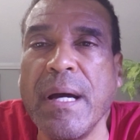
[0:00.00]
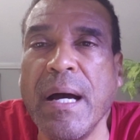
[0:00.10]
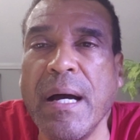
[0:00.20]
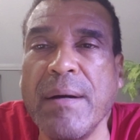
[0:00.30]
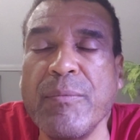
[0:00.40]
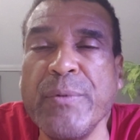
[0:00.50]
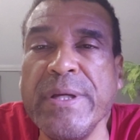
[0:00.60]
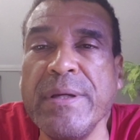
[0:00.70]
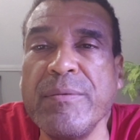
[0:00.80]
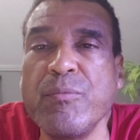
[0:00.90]
Uh,
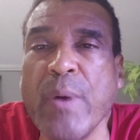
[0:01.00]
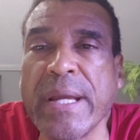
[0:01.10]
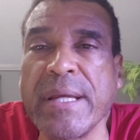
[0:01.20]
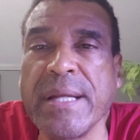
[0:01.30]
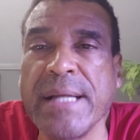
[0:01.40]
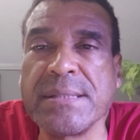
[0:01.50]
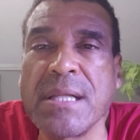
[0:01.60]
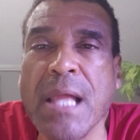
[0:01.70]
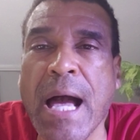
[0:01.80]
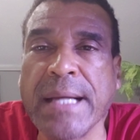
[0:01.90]
we recognize
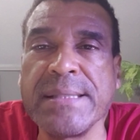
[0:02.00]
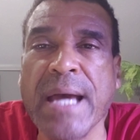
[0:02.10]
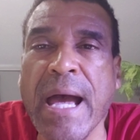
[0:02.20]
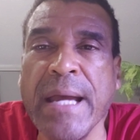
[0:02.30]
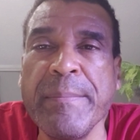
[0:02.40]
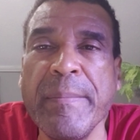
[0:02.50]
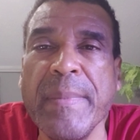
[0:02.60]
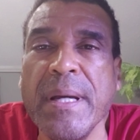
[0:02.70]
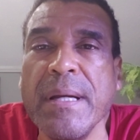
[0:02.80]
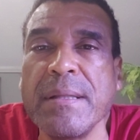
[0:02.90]
clock time.
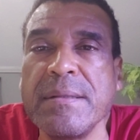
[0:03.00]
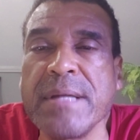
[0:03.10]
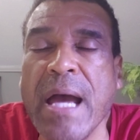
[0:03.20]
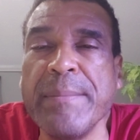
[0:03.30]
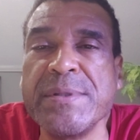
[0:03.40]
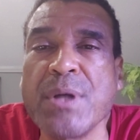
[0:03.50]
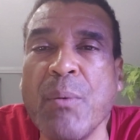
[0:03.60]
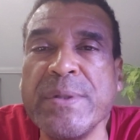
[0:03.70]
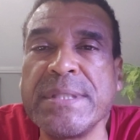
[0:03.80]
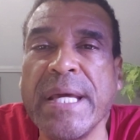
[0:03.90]
Time is
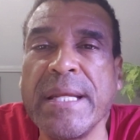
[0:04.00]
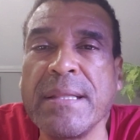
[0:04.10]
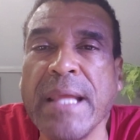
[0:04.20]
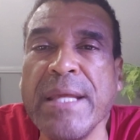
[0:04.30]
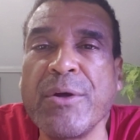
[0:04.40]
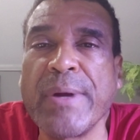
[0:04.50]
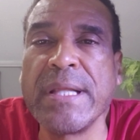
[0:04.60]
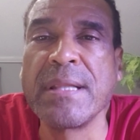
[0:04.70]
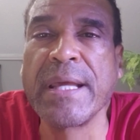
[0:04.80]
always getting later and